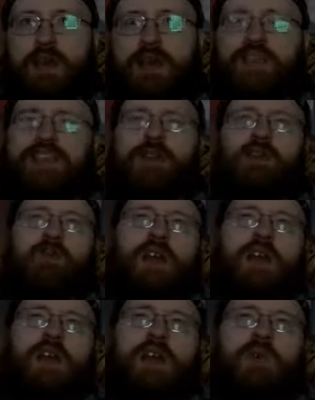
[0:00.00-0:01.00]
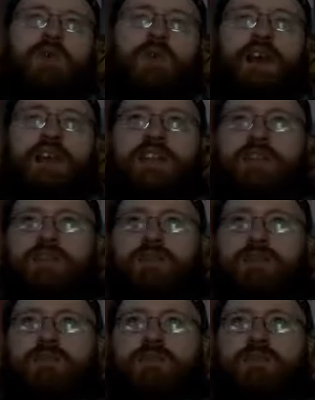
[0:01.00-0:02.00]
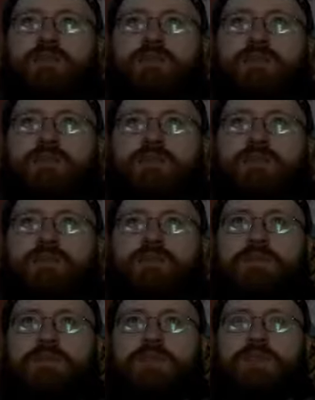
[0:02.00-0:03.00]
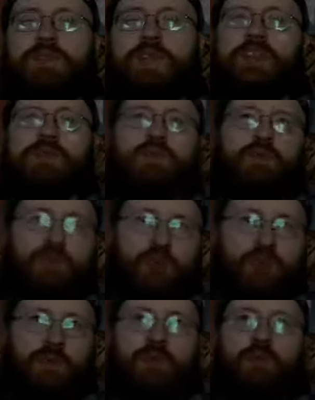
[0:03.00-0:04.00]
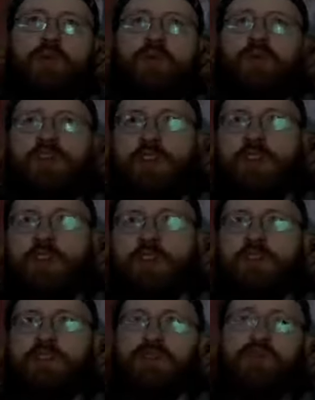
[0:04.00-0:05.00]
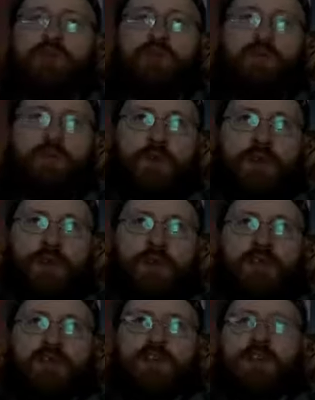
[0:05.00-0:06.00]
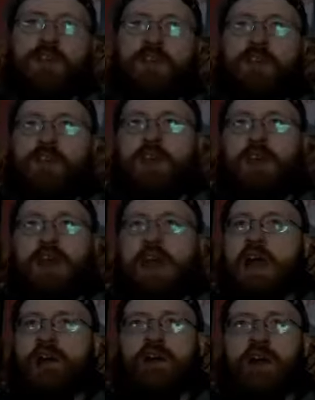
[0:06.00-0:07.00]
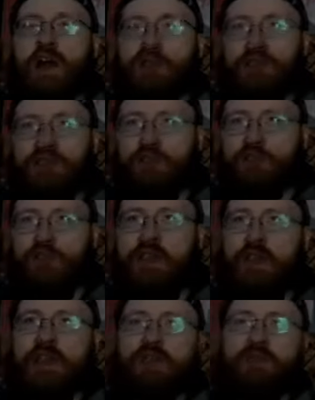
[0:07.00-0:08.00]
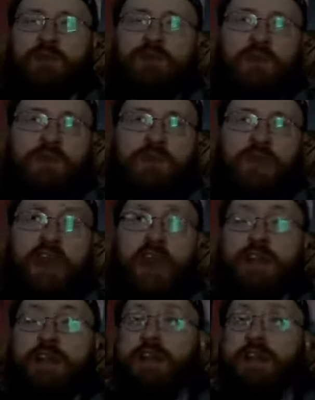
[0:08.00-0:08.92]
not great. Well, I just yeah. The, do you remember when we were kids and we were friends and I don't know how things change, but remember that